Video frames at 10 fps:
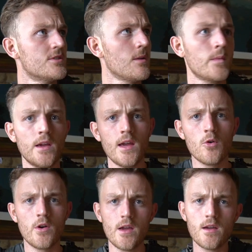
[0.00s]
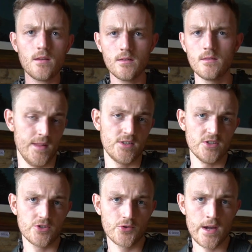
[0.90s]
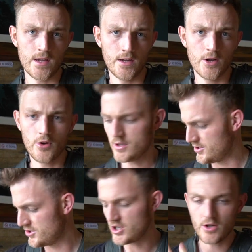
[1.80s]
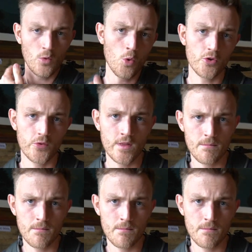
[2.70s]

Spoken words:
somewhere here or here. But this is great, you can just chuck your water in